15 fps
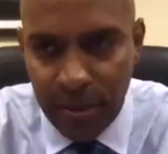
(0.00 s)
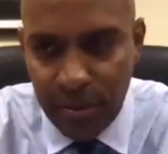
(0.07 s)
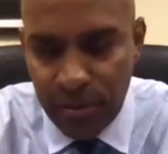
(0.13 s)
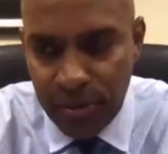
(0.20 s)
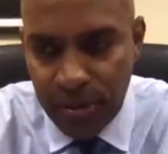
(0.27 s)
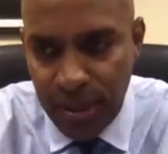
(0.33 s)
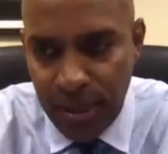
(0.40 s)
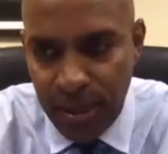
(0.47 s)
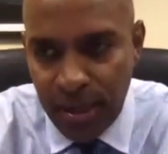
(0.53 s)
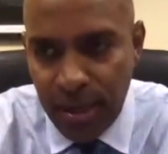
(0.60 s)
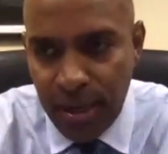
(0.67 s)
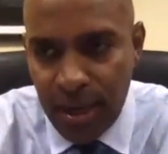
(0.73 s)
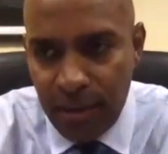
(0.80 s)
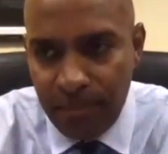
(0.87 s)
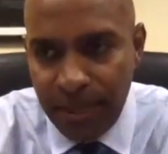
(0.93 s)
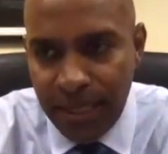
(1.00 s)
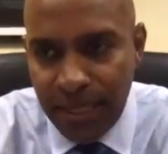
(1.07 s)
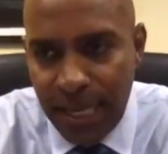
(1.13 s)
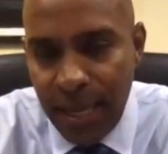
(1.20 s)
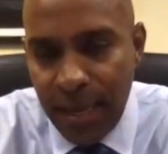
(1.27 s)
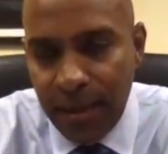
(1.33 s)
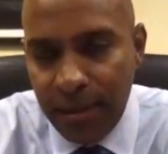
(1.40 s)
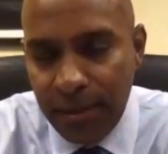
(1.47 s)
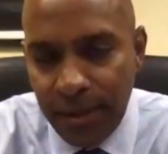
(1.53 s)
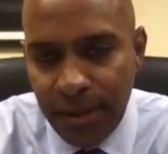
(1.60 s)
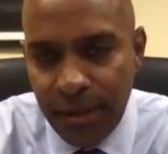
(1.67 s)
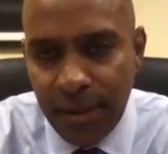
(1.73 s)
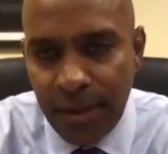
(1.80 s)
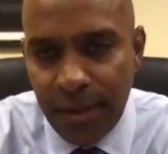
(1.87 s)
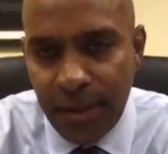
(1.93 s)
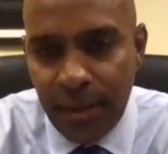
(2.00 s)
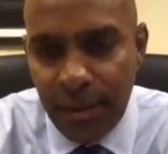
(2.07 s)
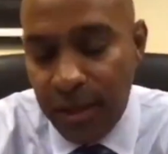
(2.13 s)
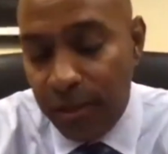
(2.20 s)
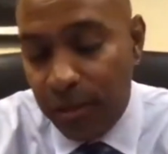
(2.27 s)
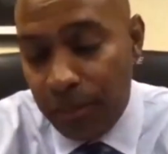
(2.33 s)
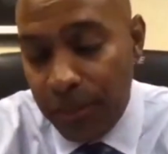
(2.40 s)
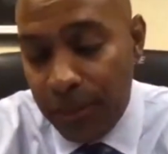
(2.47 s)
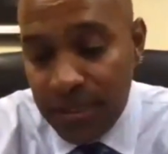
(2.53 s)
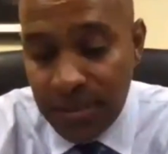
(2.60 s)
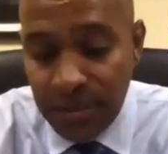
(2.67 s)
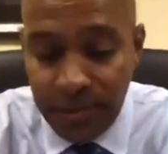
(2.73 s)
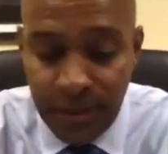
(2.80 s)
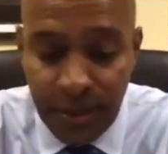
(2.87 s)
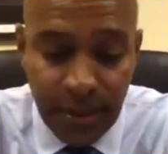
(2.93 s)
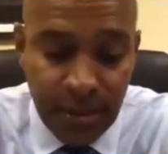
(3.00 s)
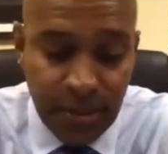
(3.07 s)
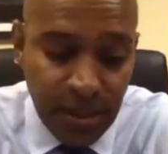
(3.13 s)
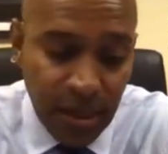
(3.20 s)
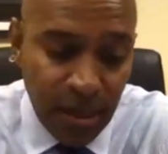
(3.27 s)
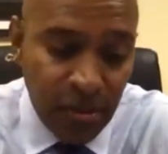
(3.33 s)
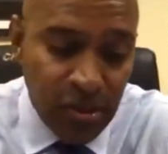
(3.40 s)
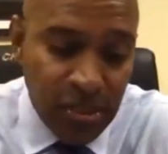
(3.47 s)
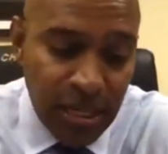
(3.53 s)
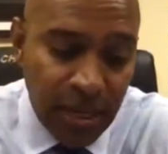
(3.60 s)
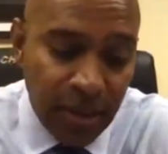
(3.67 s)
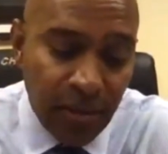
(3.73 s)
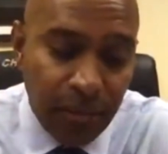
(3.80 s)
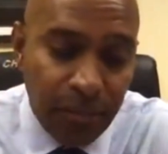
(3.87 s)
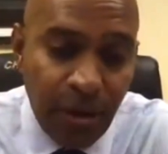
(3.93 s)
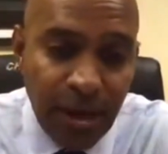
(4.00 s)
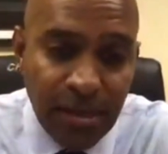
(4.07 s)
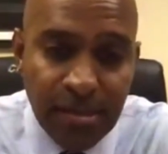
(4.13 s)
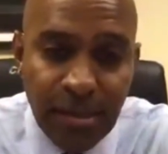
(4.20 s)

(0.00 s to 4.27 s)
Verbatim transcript: Um, and again, uh, the other piece of it is understanding the process.